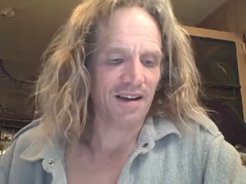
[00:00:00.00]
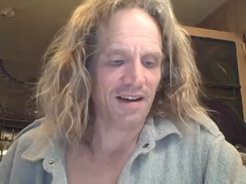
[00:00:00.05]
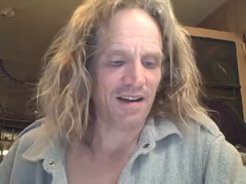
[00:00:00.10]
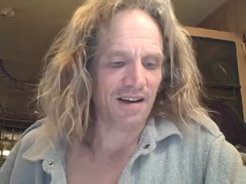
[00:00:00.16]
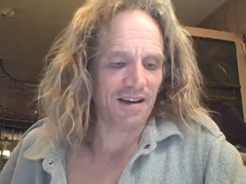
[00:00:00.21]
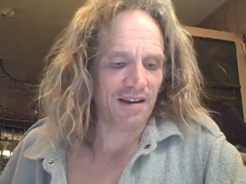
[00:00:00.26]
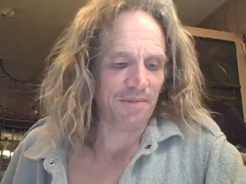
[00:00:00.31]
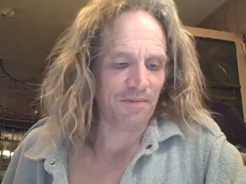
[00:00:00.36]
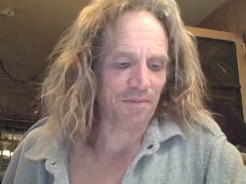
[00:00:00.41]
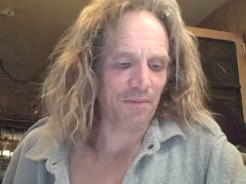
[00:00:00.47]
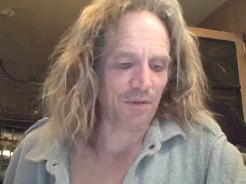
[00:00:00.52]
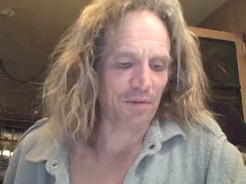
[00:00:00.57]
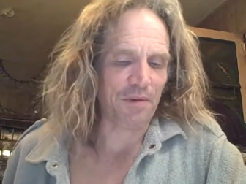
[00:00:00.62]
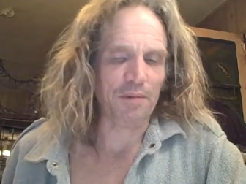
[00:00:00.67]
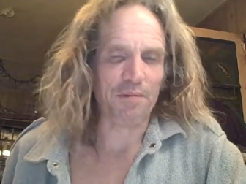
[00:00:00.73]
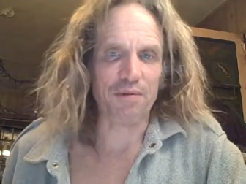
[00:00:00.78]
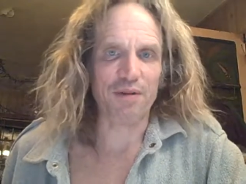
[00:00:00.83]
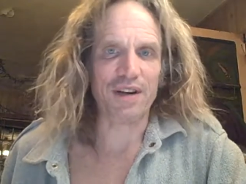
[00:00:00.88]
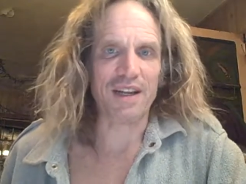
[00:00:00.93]
will
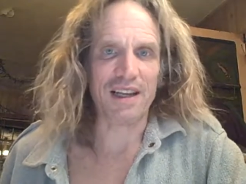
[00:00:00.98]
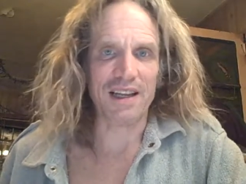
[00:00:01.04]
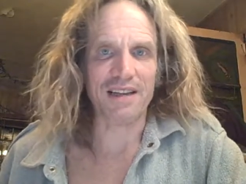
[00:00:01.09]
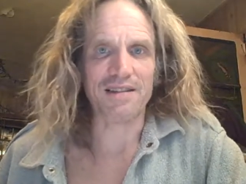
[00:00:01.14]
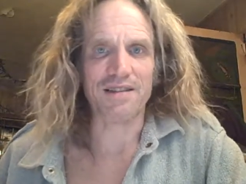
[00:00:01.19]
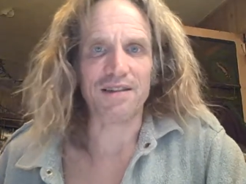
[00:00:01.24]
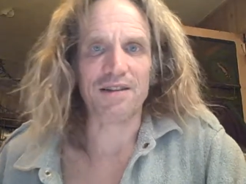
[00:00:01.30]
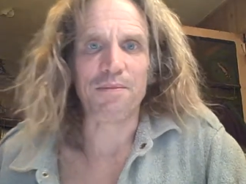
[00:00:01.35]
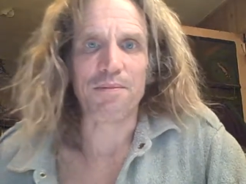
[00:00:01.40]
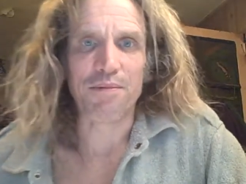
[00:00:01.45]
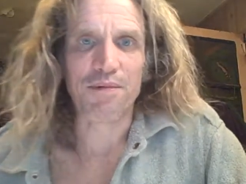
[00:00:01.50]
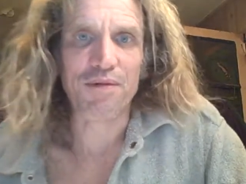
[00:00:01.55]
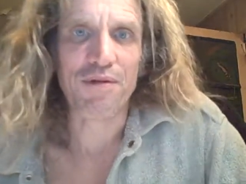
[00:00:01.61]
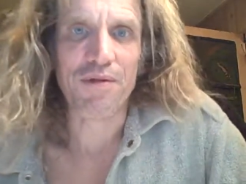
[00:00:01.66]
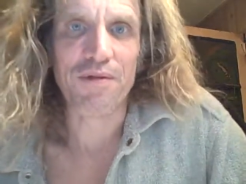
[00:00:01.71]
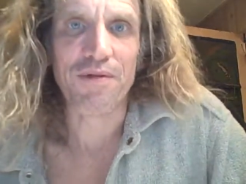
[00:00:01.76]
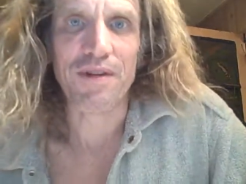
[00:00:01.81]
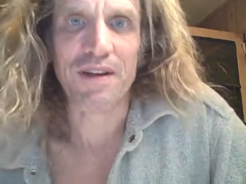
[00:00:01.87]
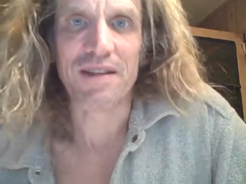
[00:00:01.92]
be pretty easy to
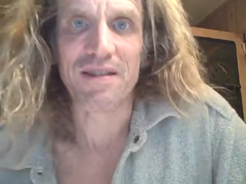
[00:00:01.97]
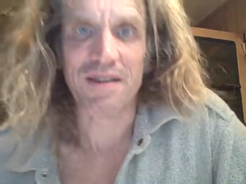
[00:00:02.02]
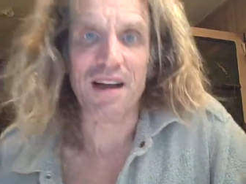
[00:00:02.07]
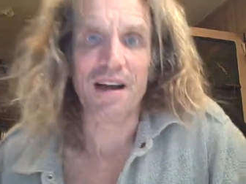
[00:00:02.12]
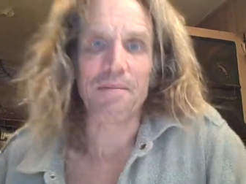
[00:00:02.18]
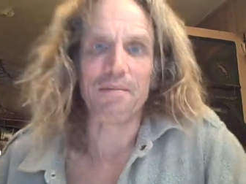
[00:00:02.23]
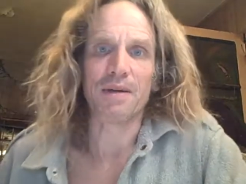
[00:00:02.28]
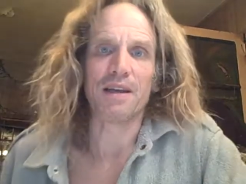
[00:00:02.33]
prove as not